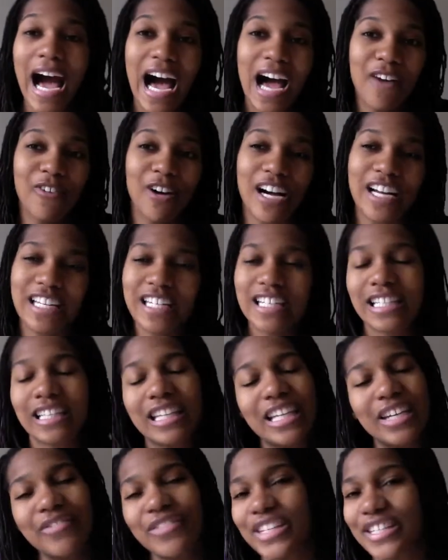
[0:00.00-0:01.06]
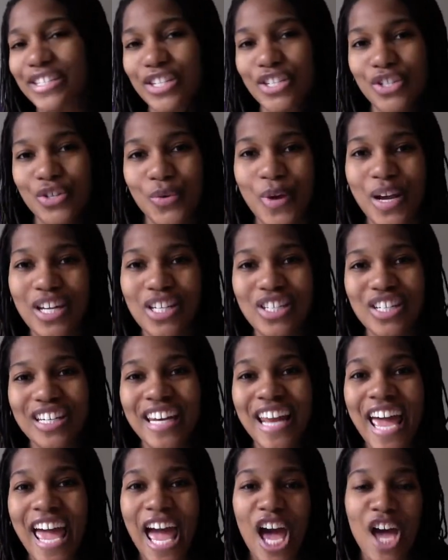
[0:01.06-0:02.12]
I need to leave the
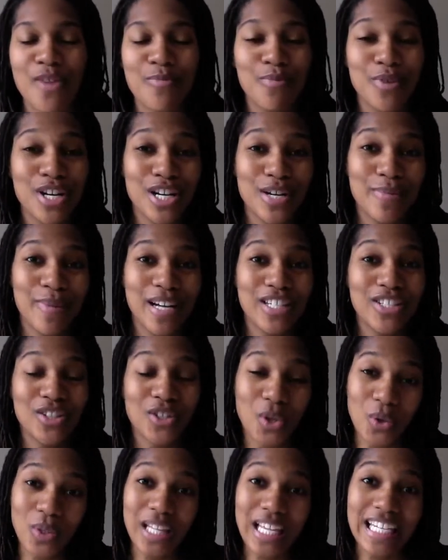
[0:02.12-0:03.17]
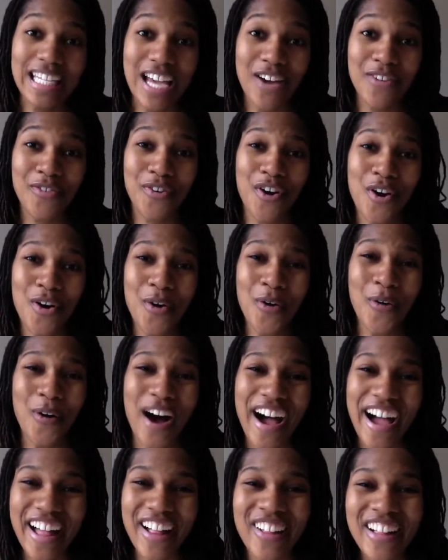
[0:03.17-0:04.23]
situation and pretty much go lay down for a
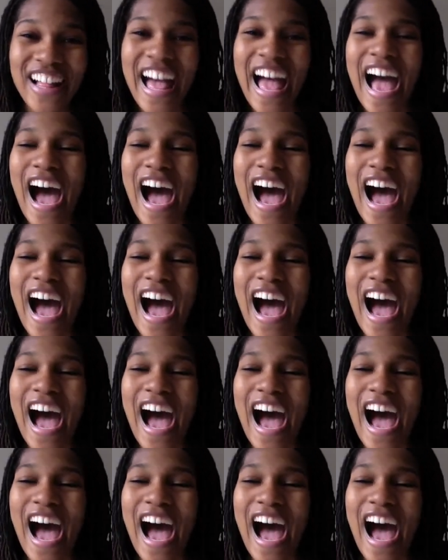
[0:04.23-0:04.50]
while